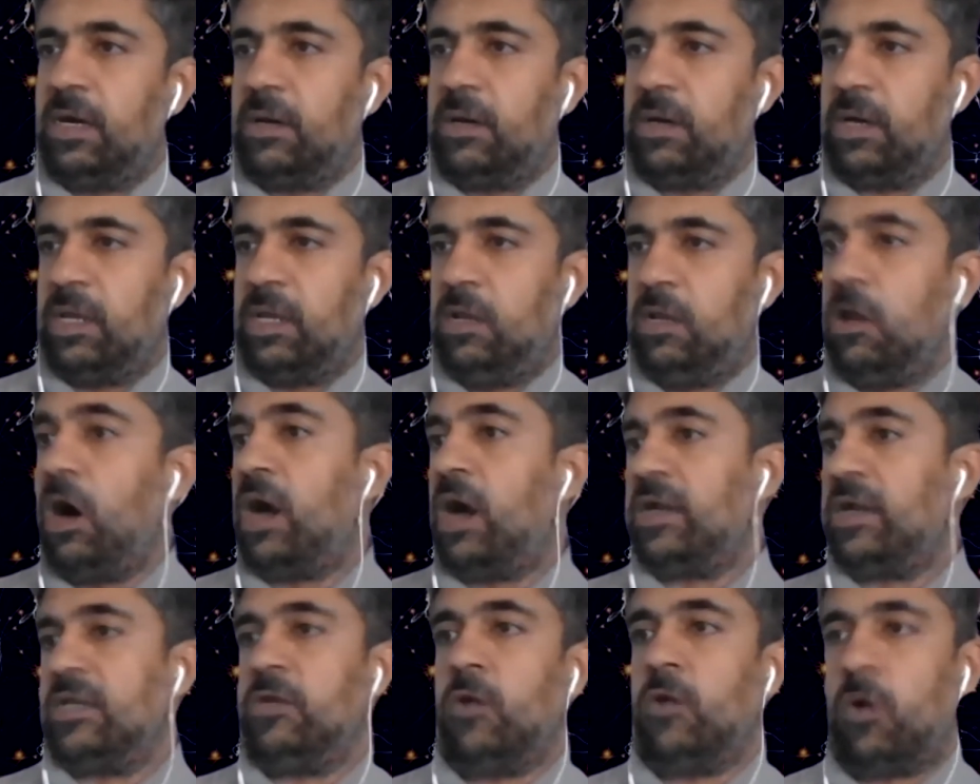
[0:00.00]
a
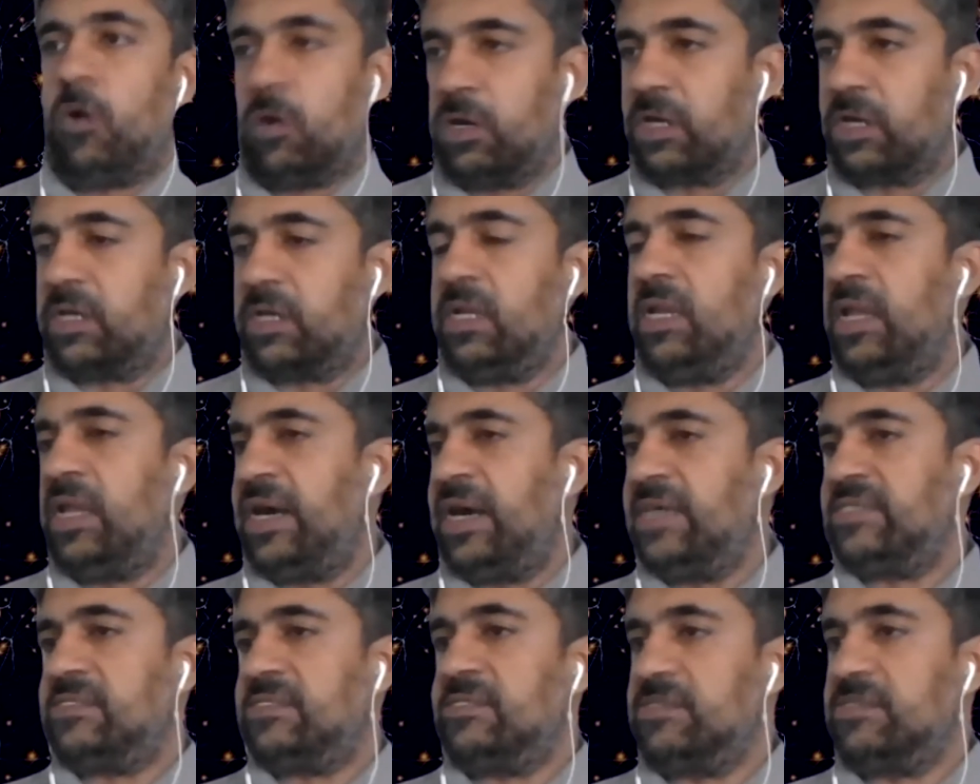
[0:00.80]
lot in Oracle
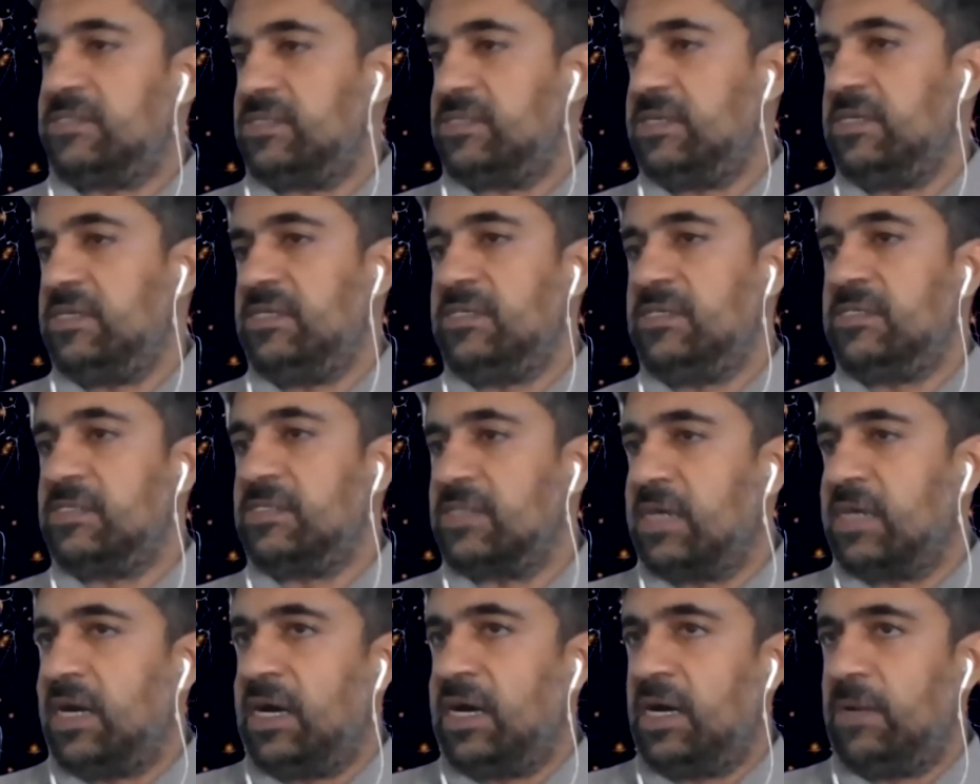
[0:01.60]

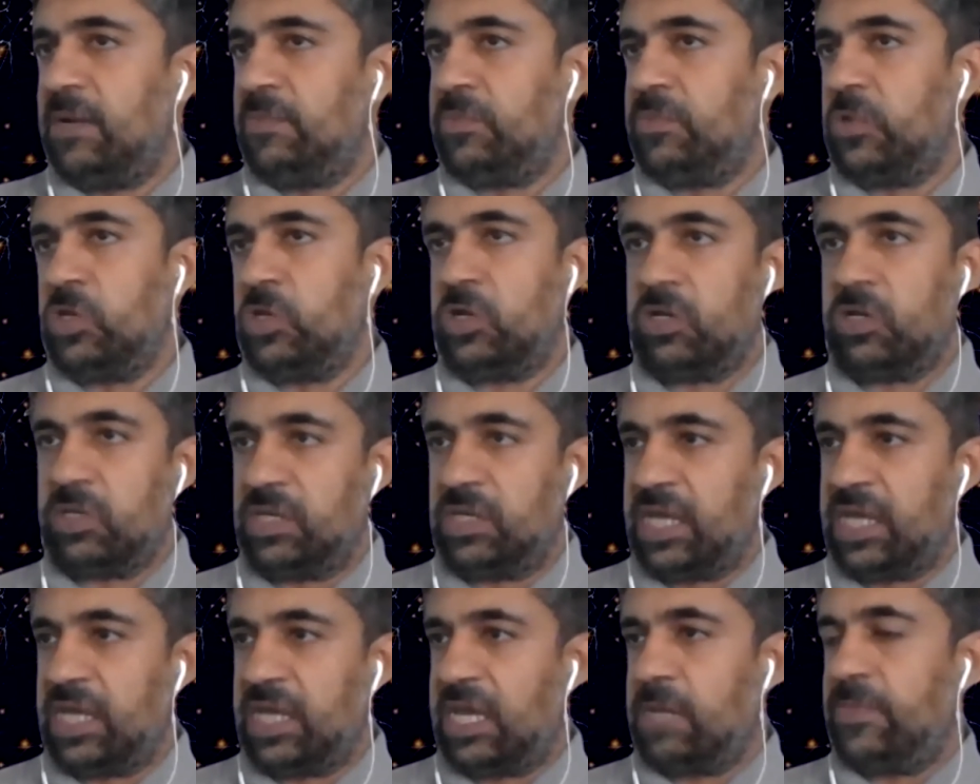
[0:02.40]
licenses,
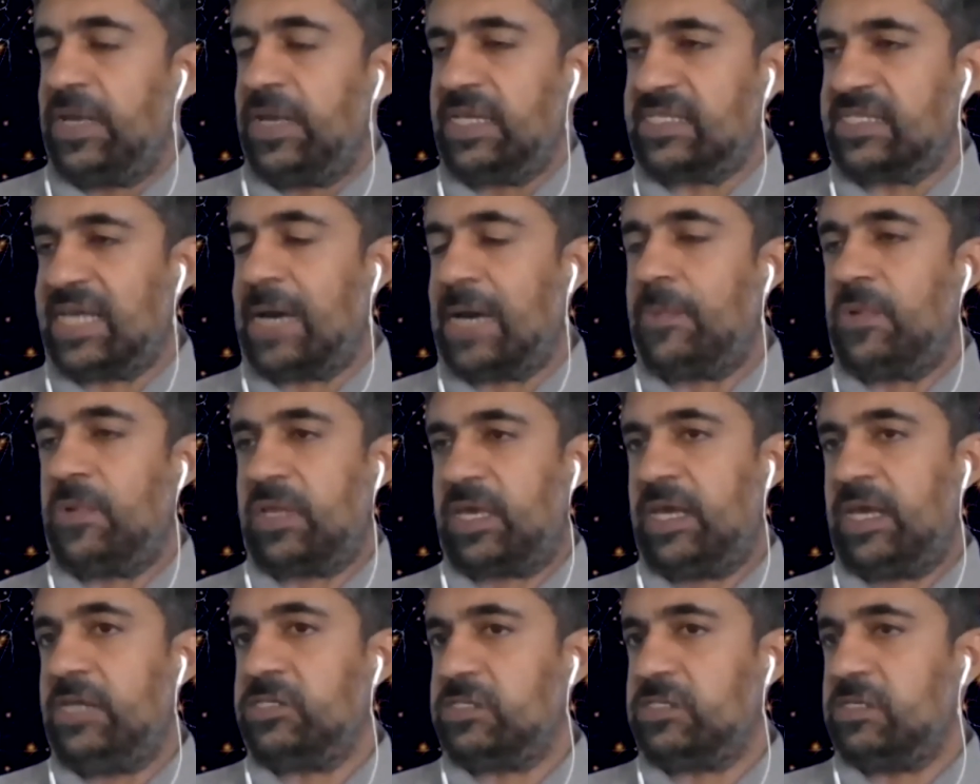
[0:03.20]
database
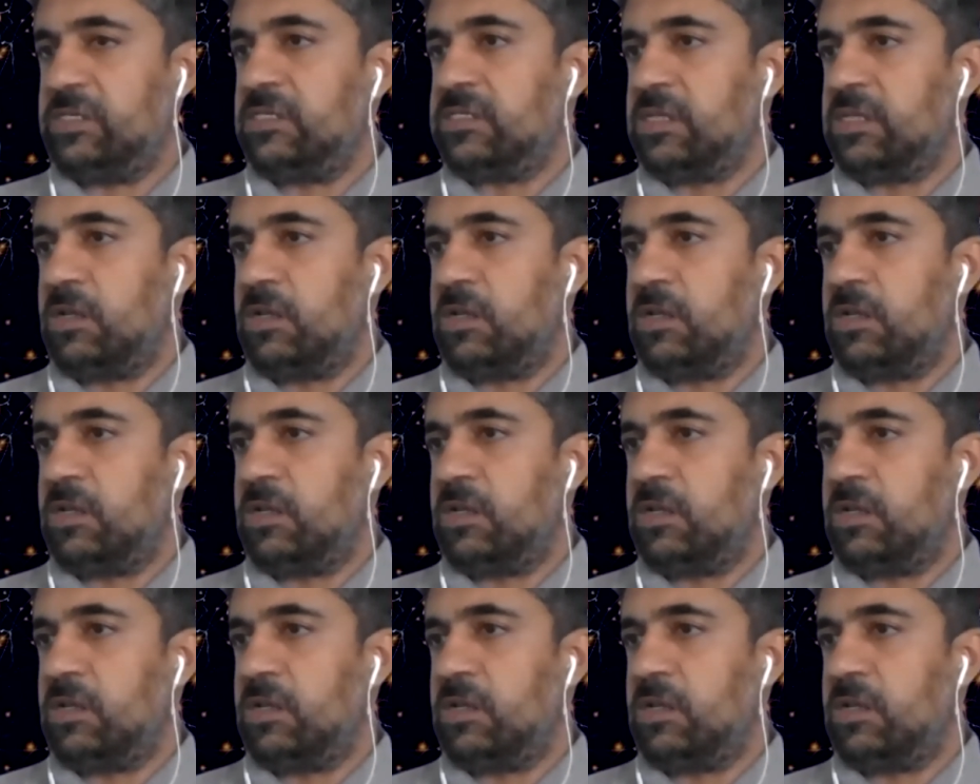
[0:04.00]
applications.